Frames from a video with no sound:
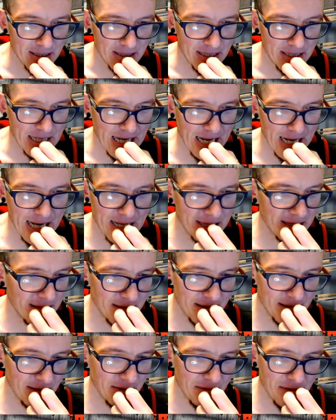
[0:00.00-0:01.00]
And
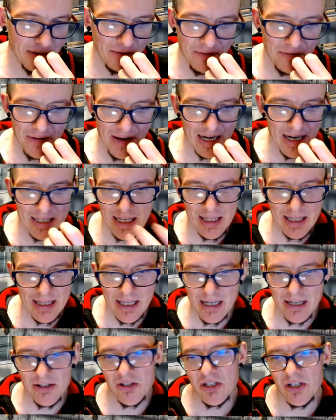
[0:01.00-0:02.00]
the fact that they
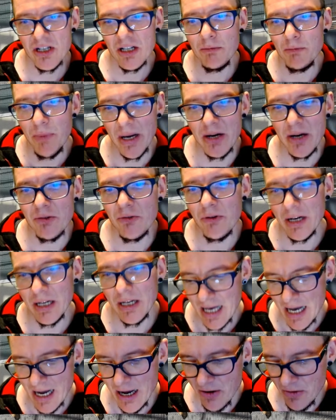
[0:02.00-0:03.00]
are still bickering
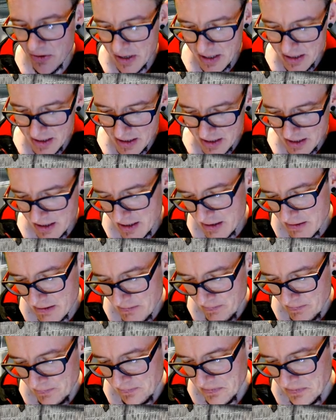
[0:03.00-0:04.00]
now in
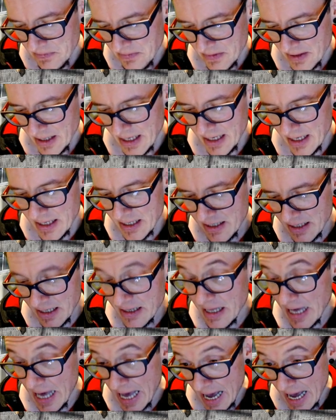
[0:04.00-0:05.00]

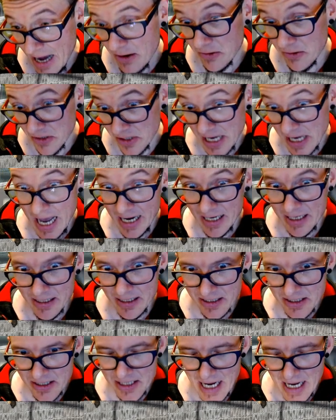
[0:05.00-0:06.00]
the House and in the
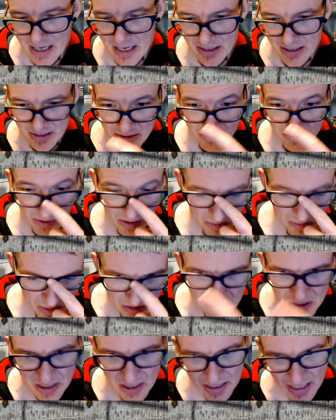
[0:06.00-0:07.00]
Senate, but
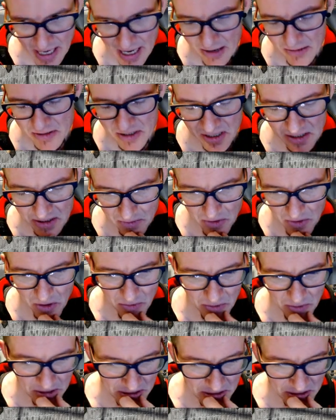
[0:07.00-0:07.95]
mostly in the House at the moment,